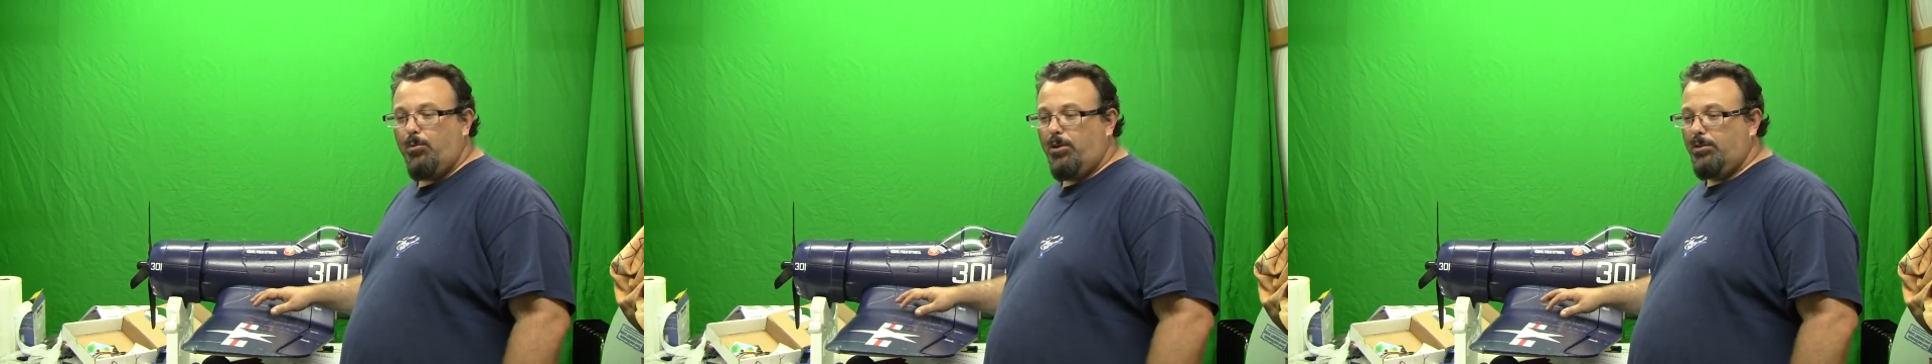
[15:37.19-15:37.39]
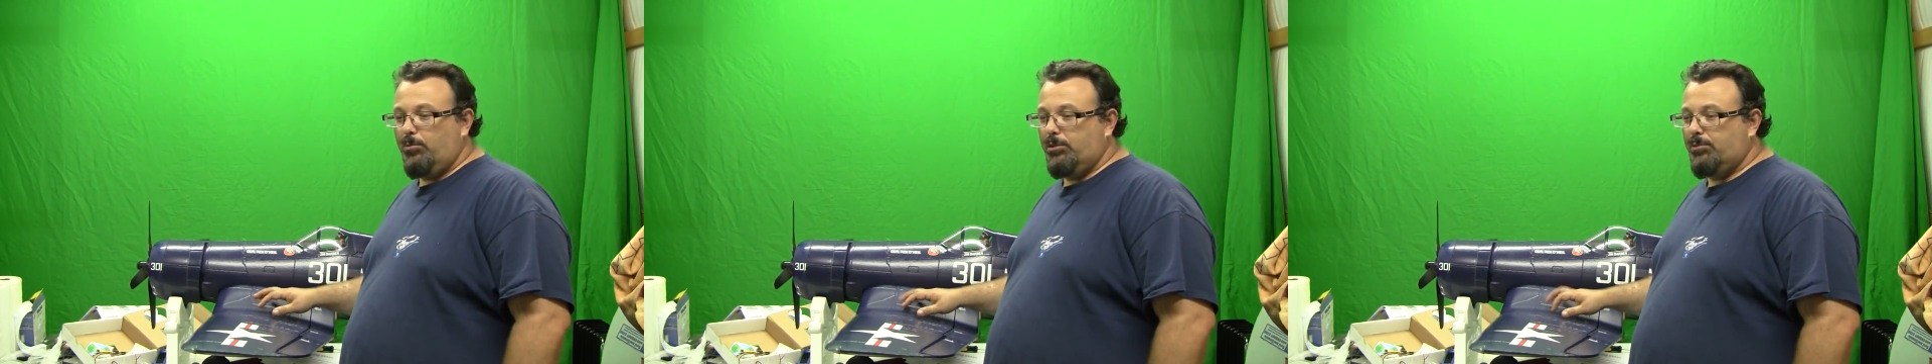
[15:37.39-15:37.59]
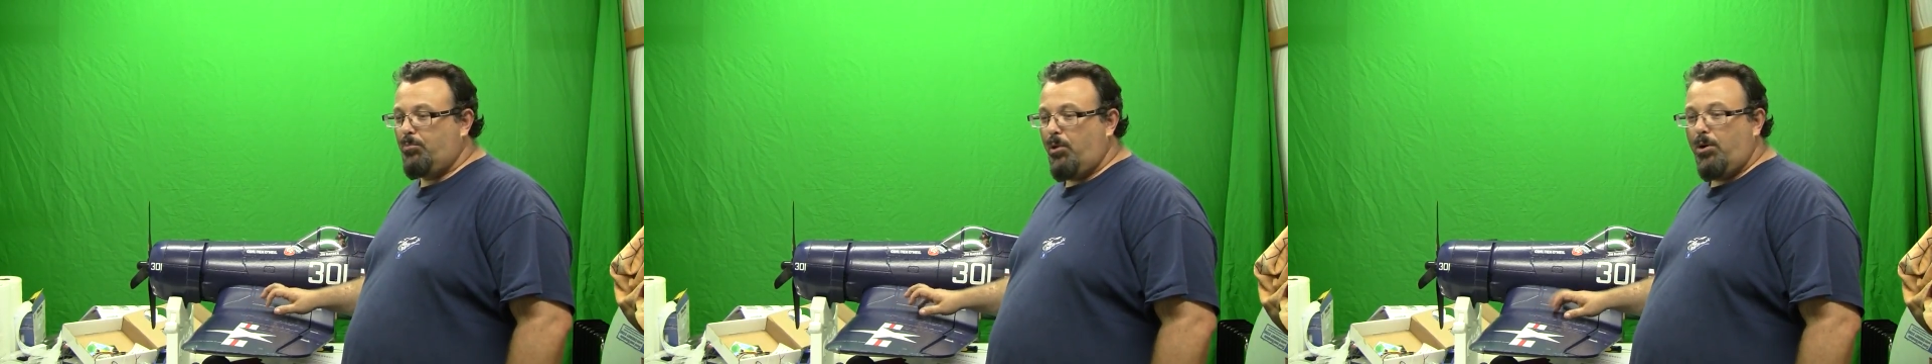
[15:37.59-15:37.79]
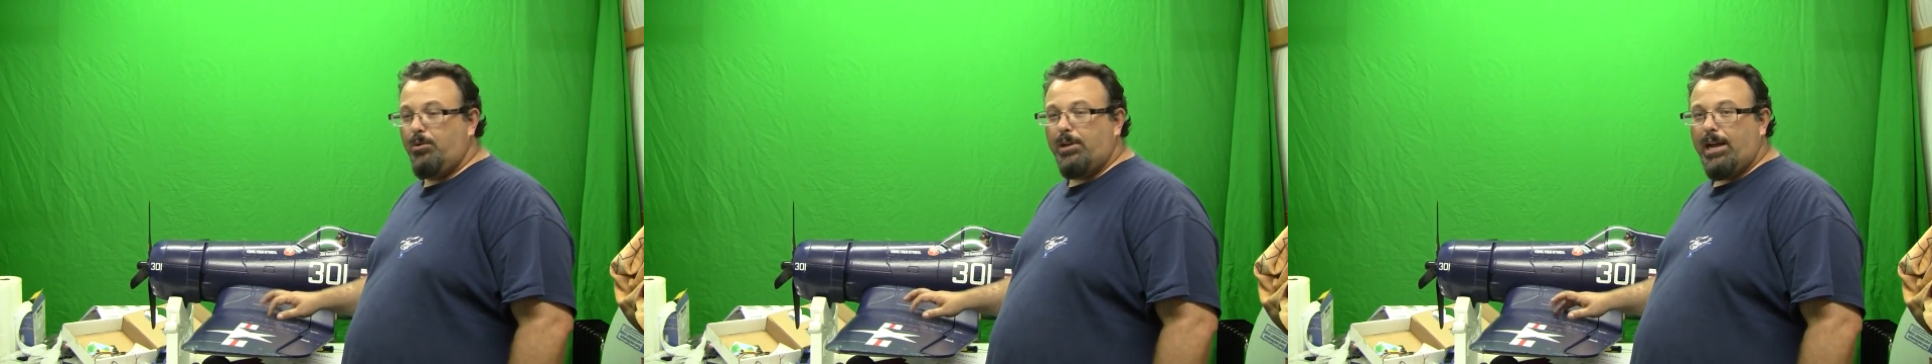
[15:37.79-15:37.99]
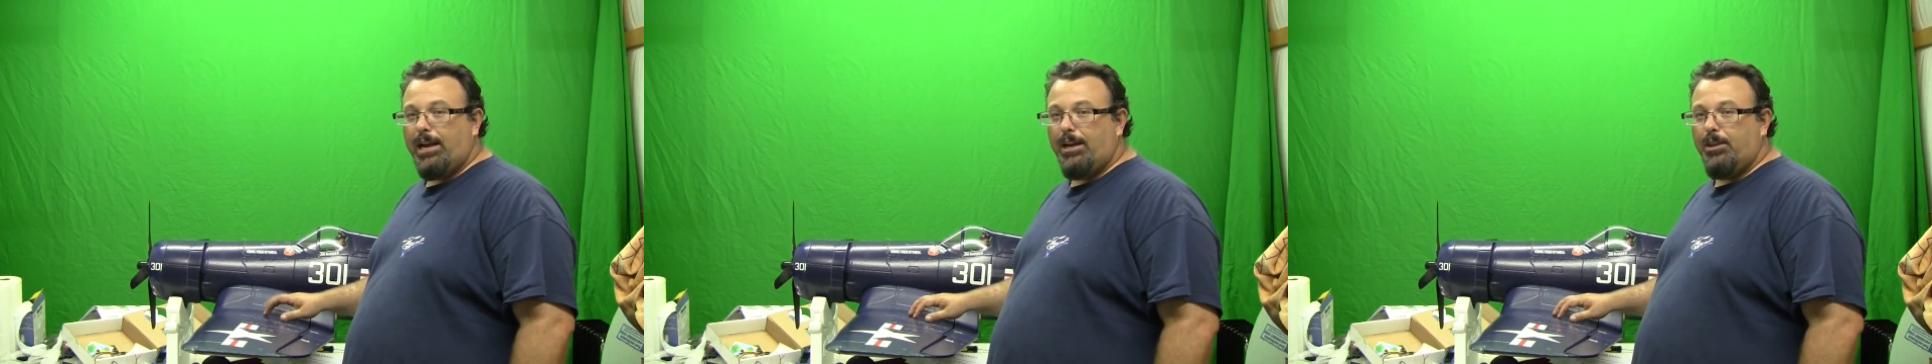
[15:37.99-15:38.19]
One was
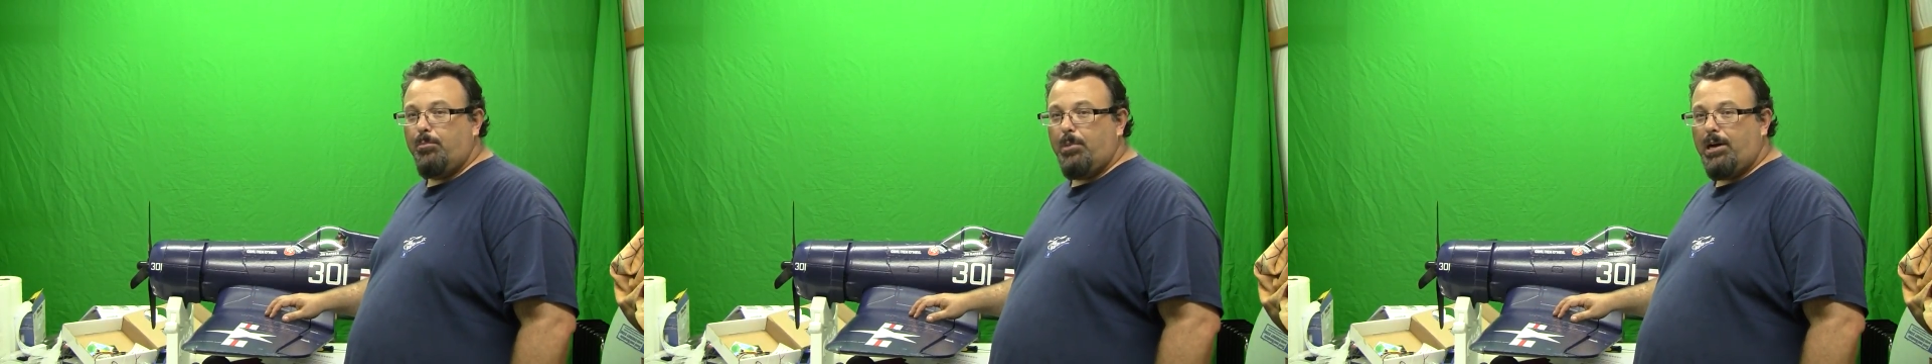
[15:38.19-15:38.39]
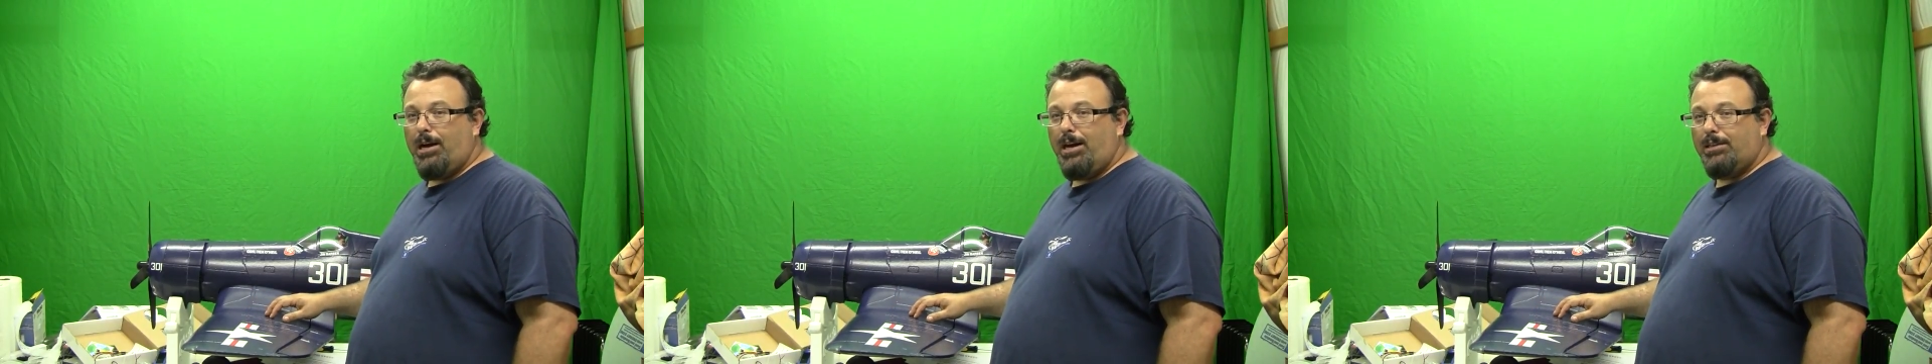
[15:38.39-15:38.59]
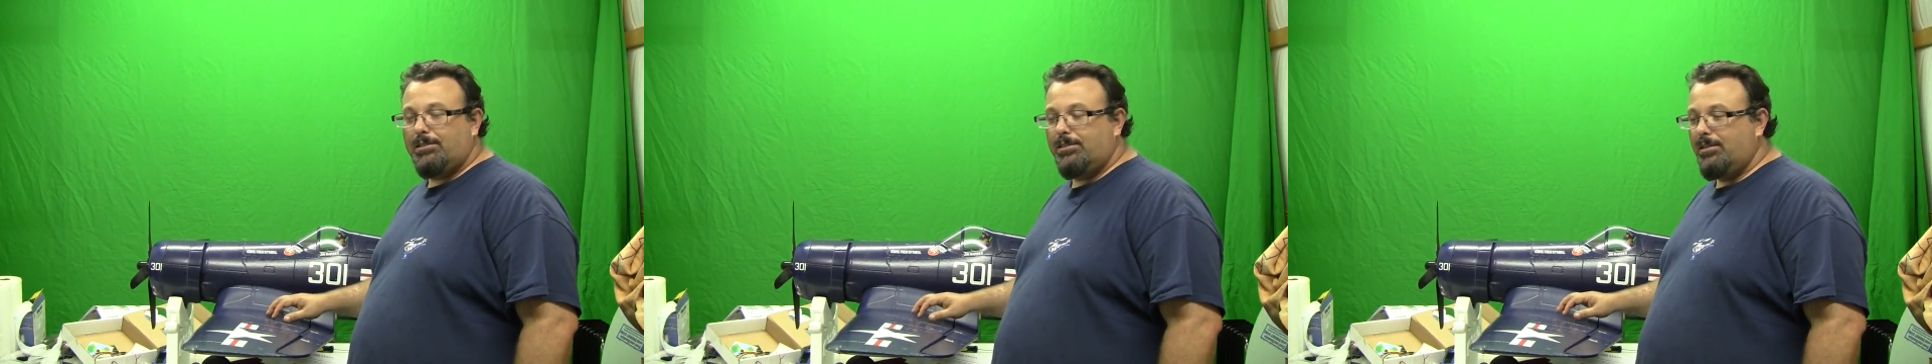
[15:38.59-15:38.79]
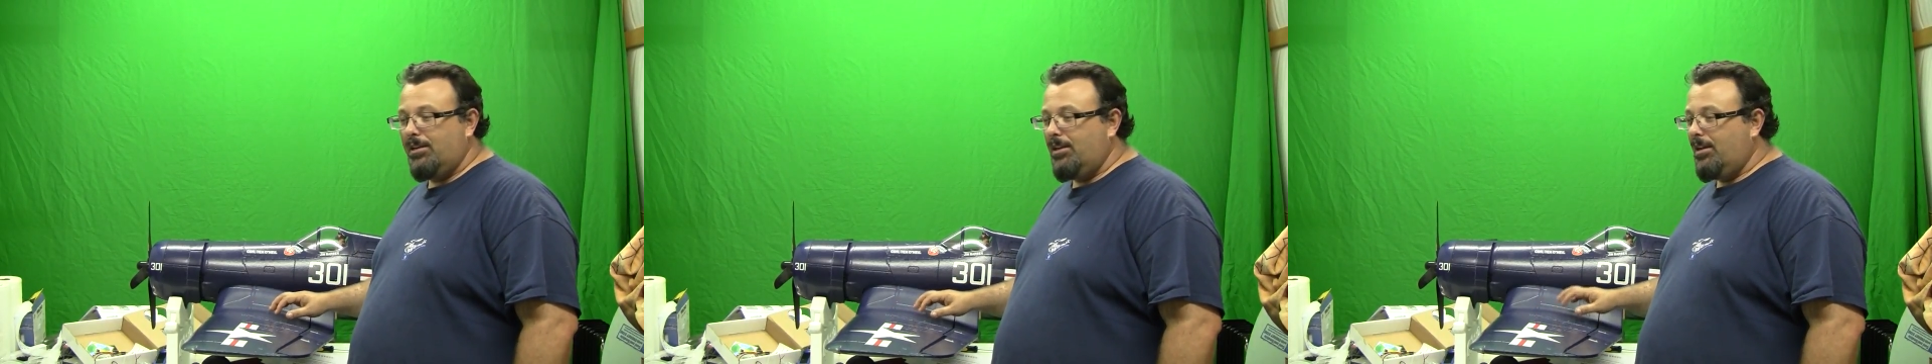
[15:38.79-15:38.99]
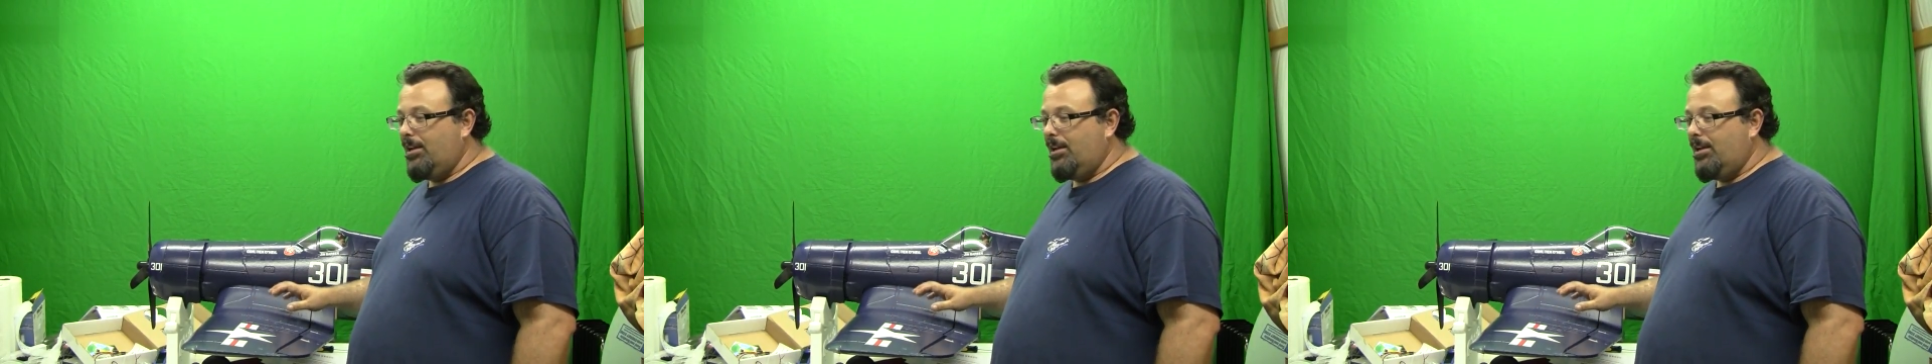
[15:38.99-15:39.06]
broke out of the box